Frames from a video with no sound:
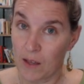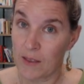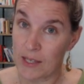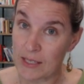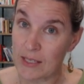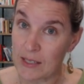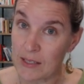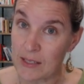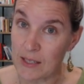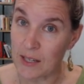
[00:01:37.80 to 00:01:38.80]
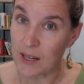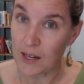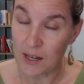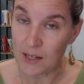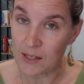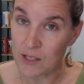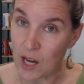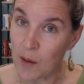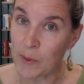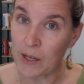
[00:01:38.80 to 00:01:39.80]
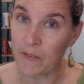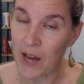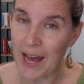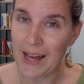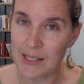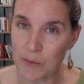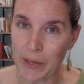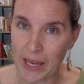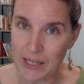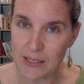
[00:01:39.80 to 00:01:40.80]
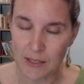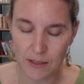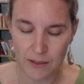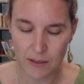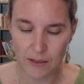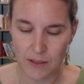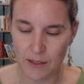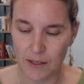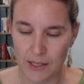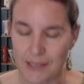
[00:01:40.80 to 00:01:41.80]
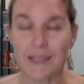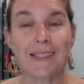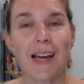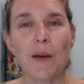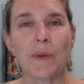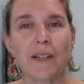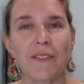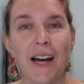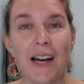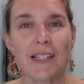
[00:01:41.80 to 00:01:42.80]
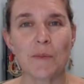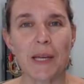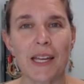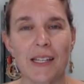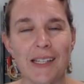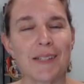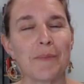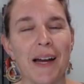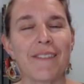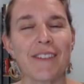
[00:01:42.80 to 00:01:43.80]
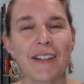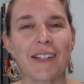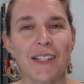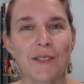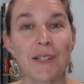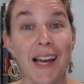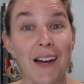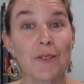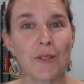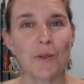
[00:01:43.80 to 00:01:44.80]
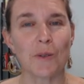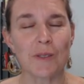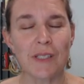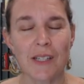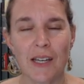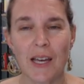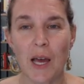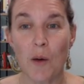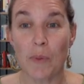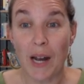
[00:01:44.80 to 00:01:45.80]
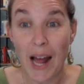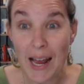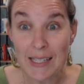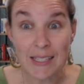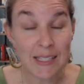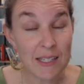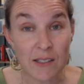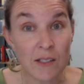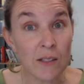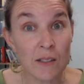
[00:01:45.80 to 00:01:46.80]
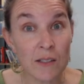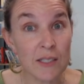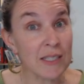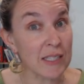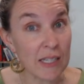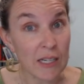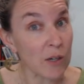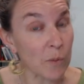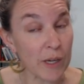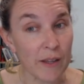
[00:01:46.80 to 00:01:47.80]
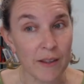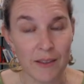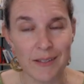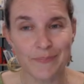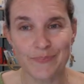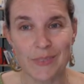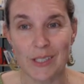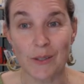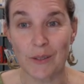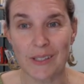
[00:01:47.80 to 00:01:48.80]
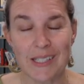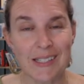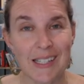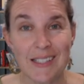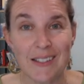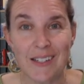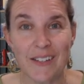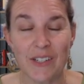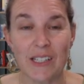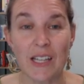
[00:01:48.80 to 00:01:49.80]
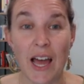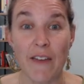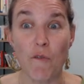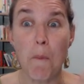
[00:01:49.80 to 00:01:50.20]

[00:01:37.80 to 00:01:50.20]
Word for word: This is a topic of hot debate. It's a topic of hot debate in my very own household, but I still stick with dude, these things aren't even alive.